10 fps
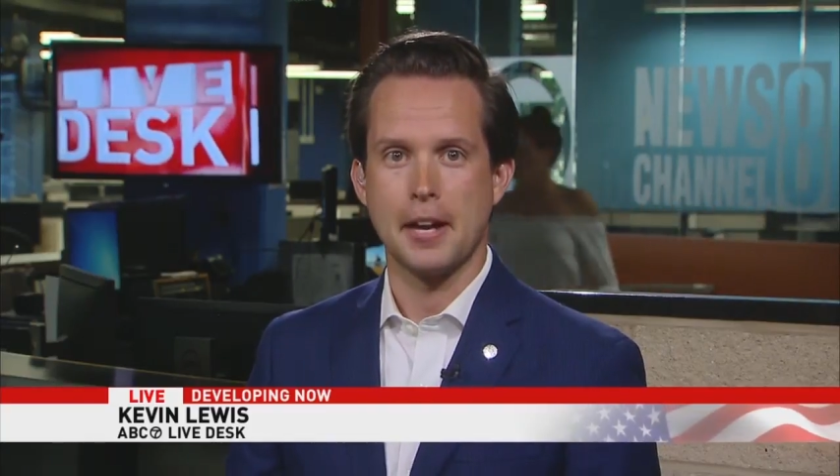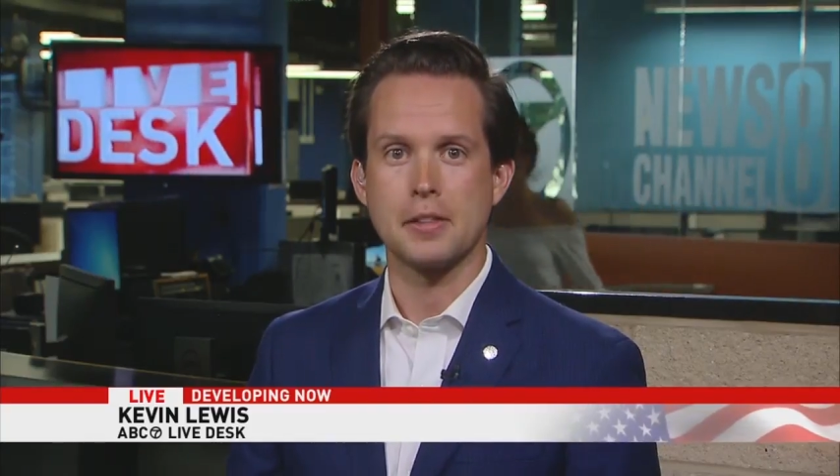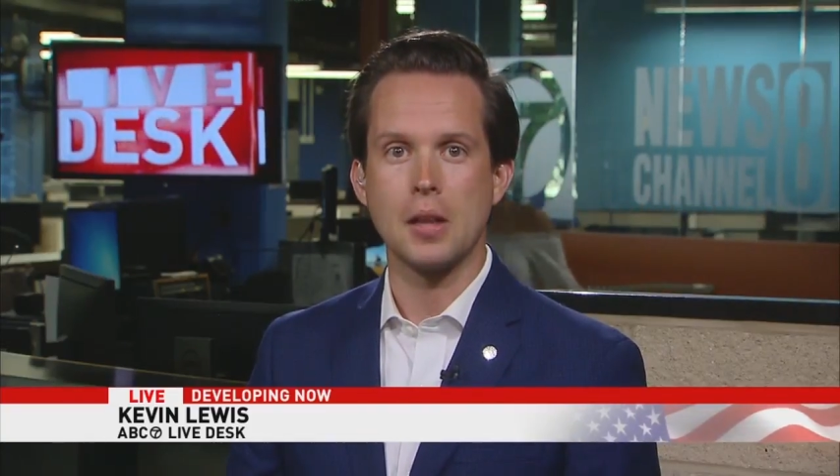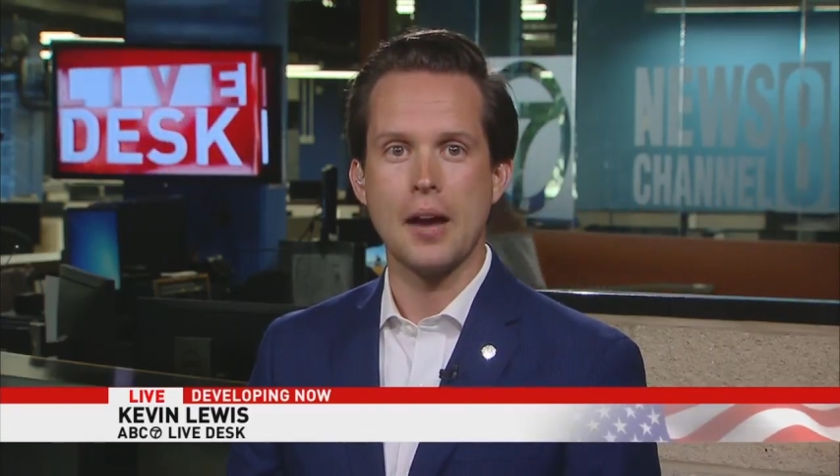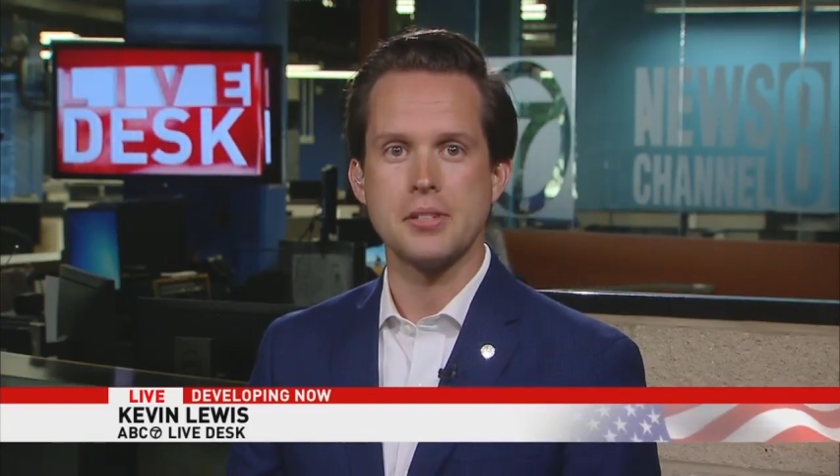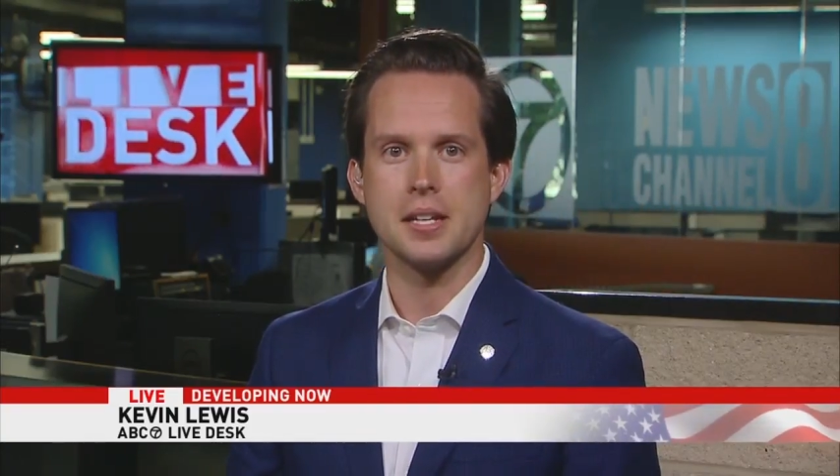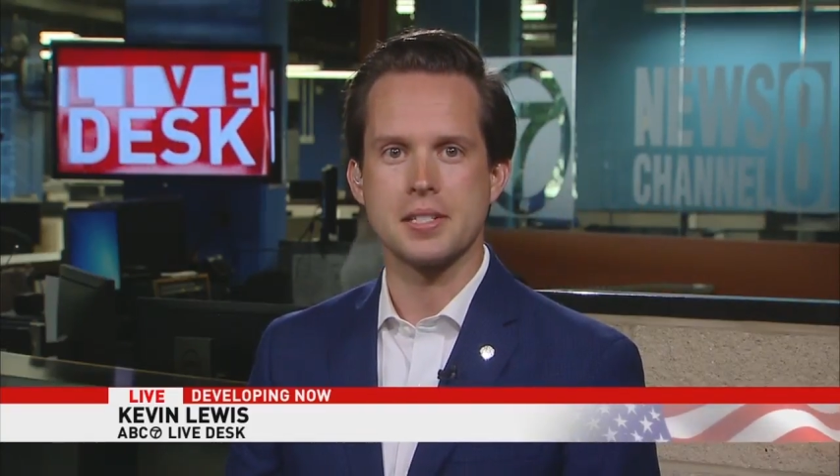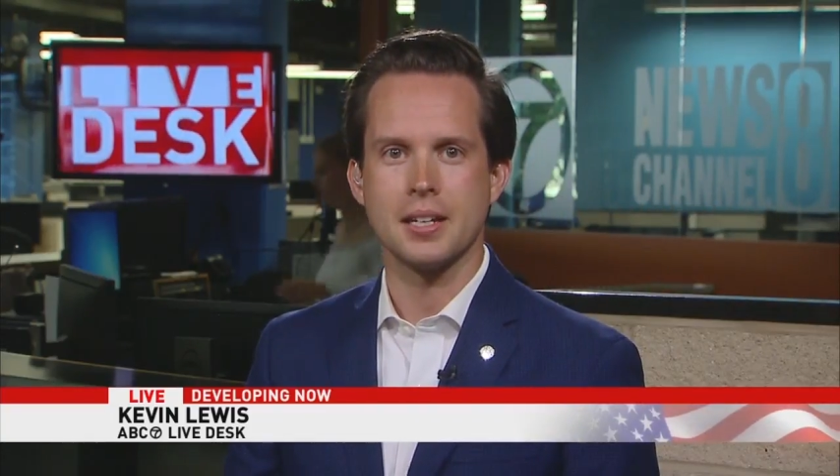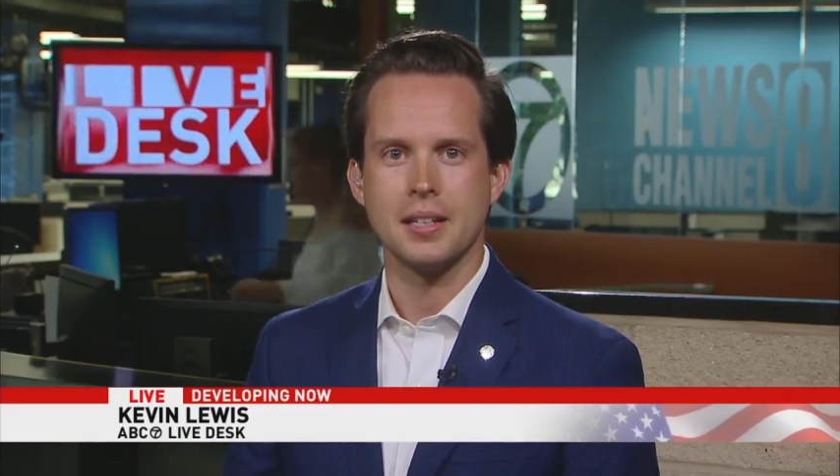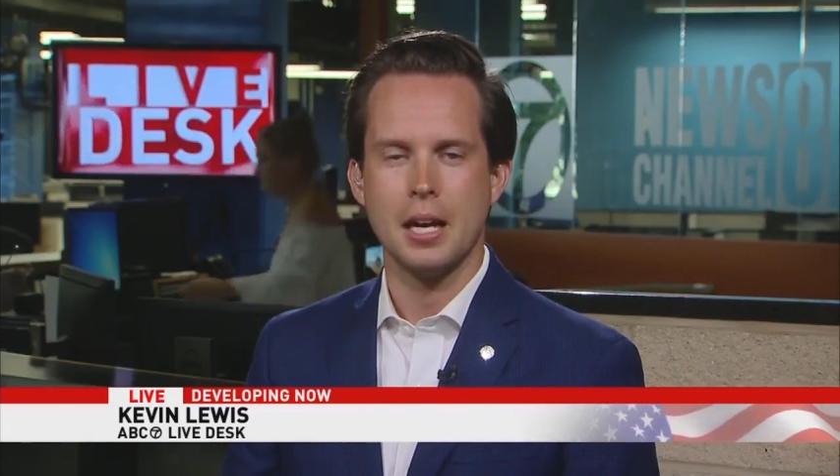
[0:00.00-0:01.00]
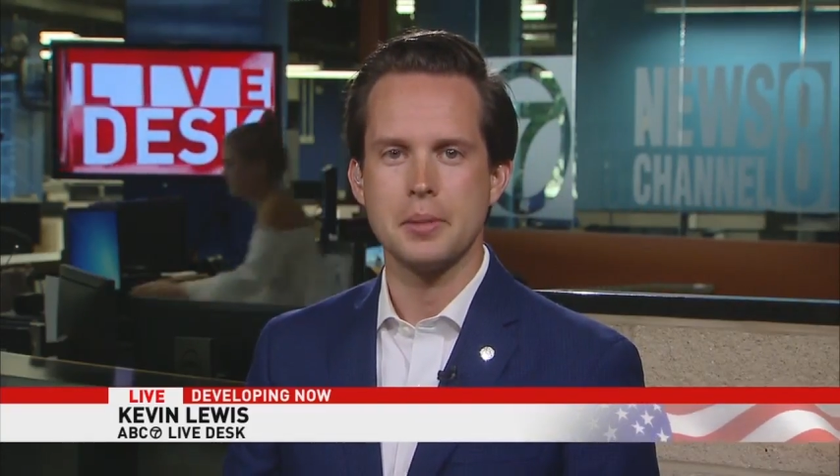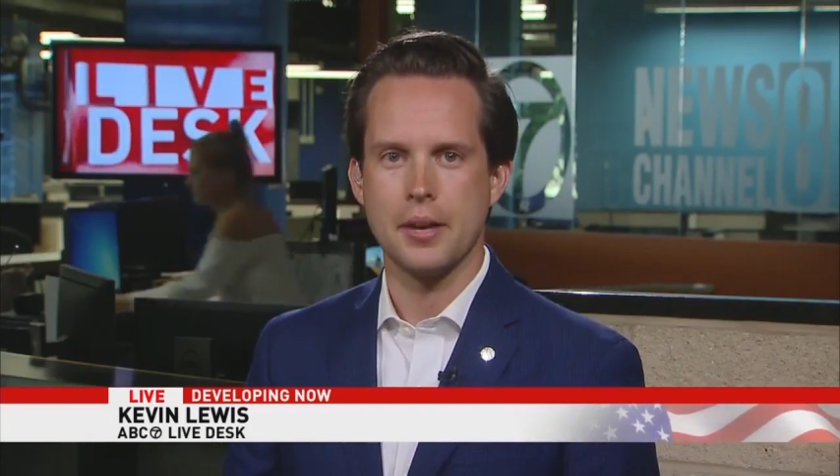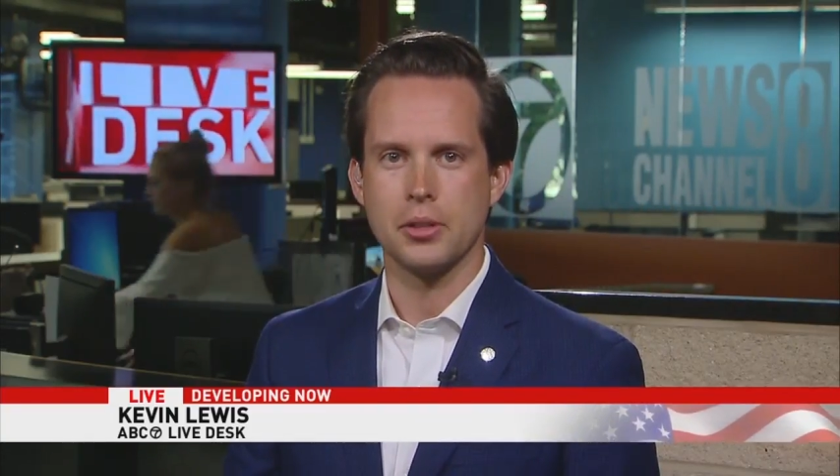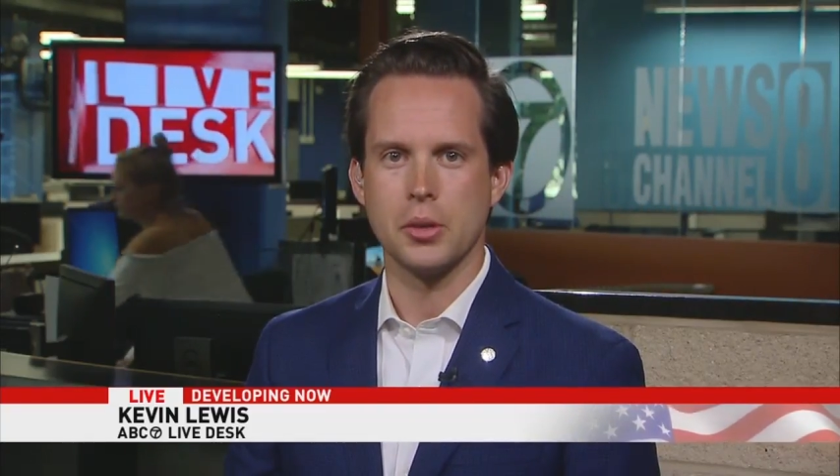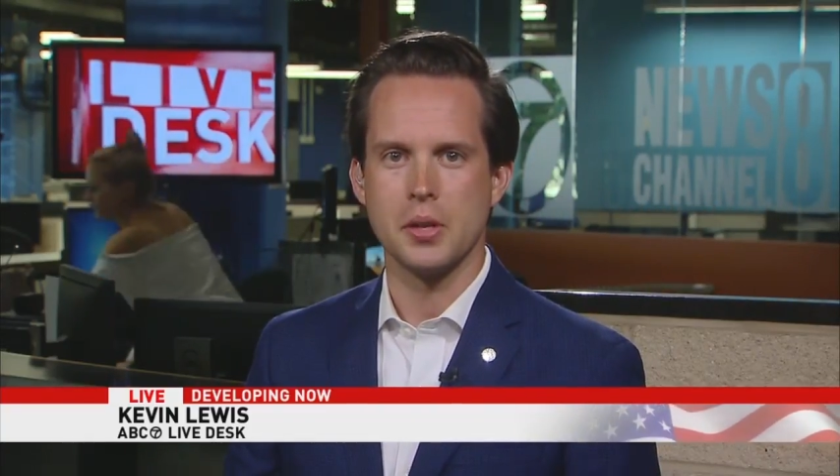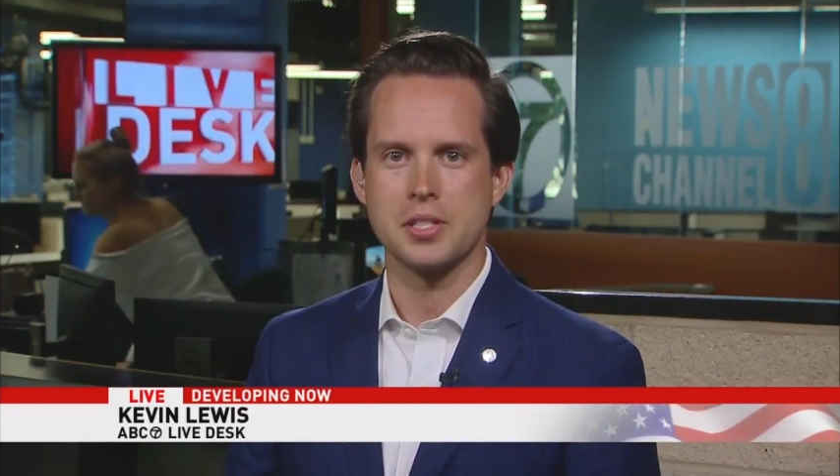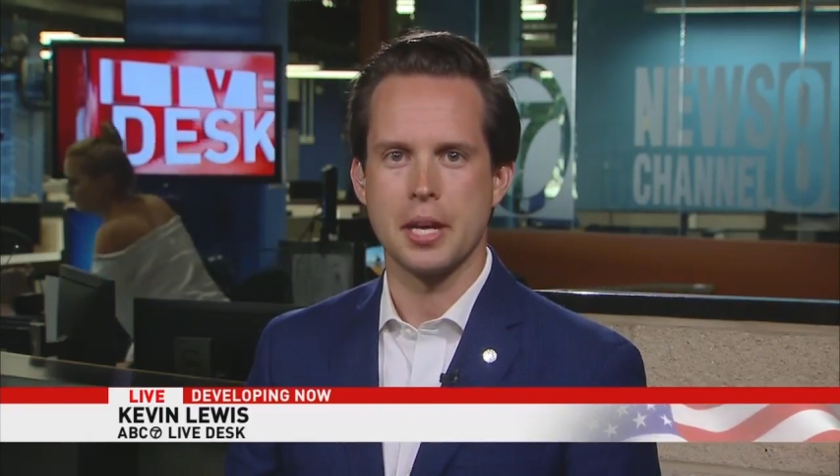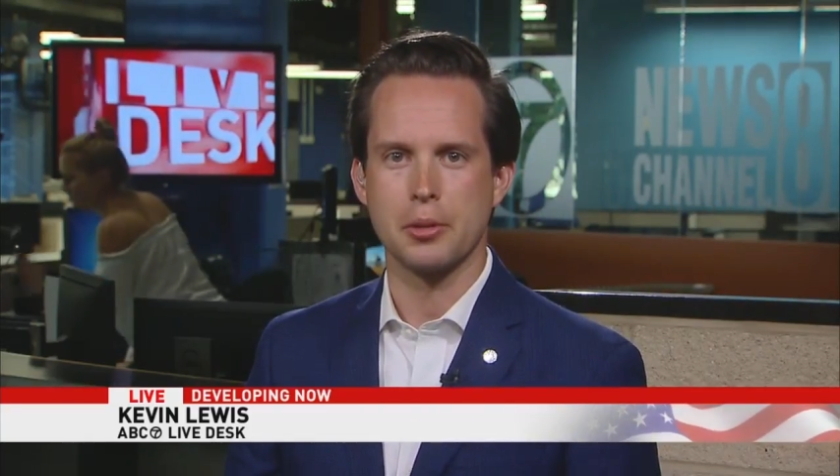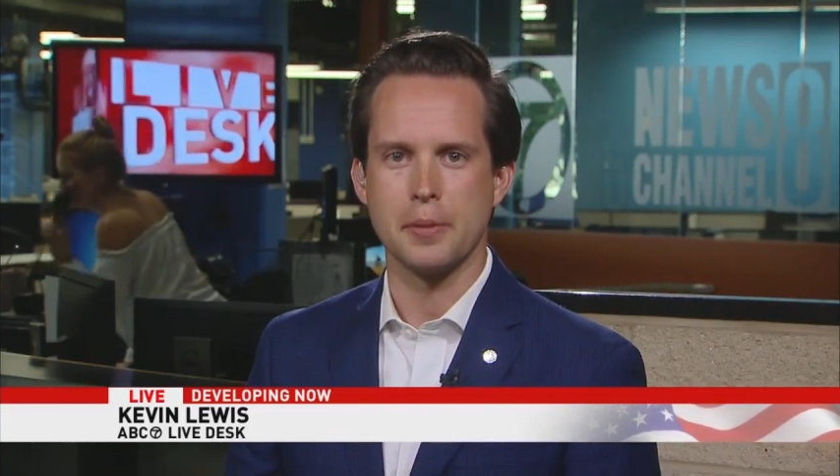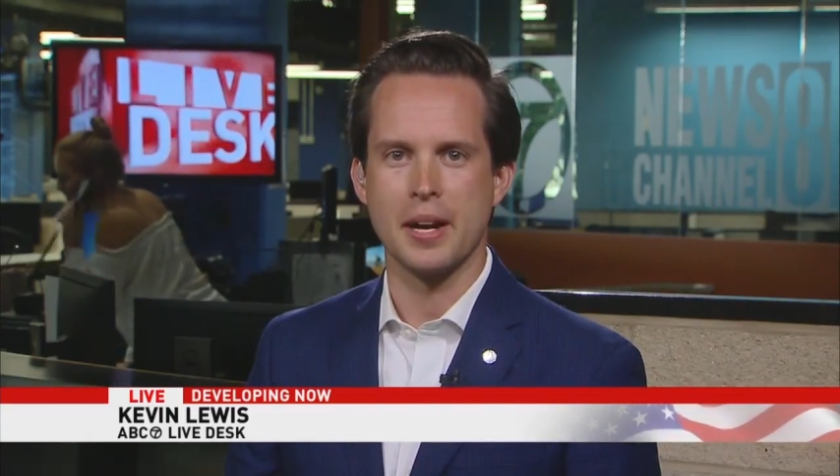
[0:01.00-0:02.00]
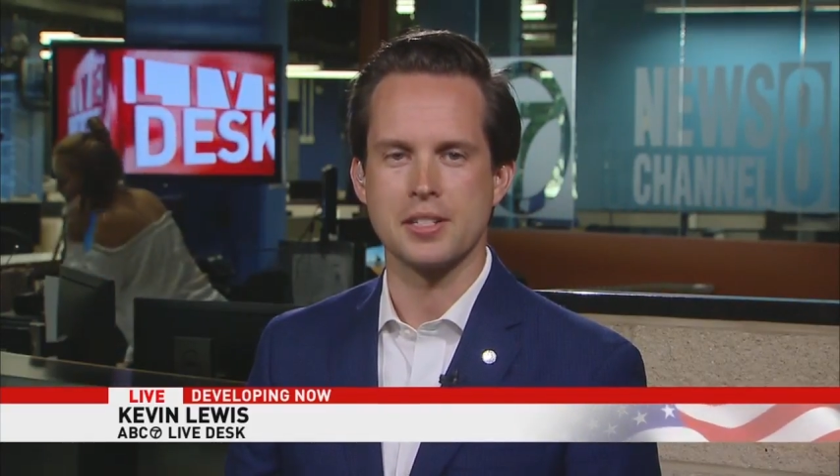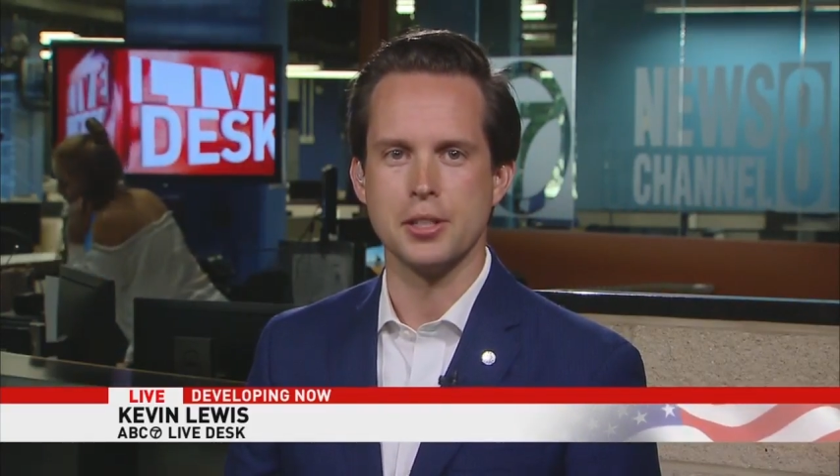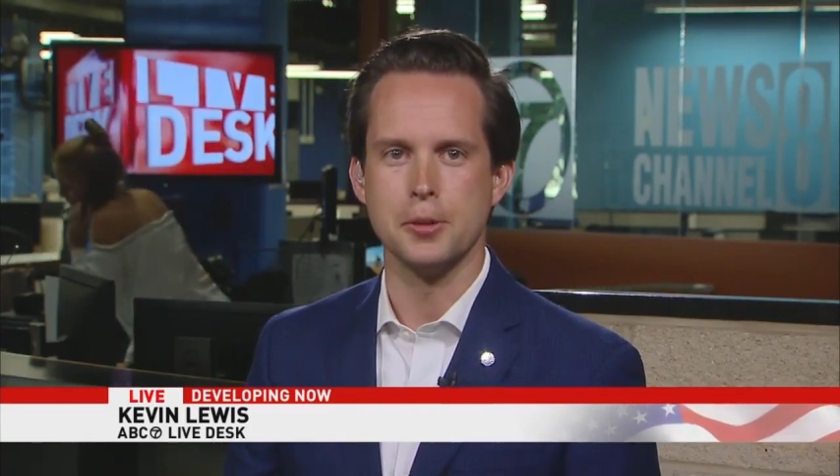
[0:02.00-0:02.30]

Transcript: At the live desk, I'm Kevin Lewis. Kimberly, back to